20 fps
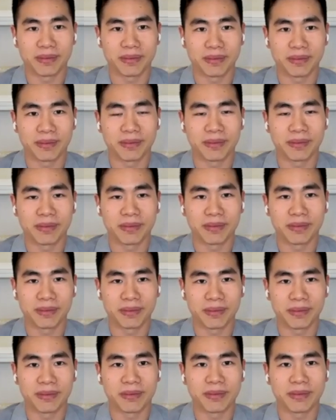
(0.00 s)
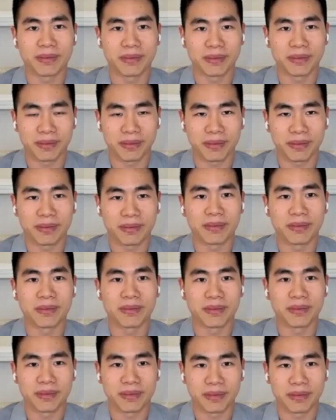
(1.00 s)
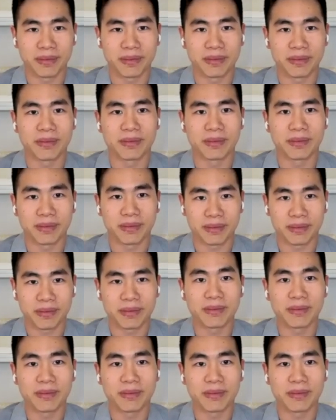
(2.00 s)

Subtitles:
(silent)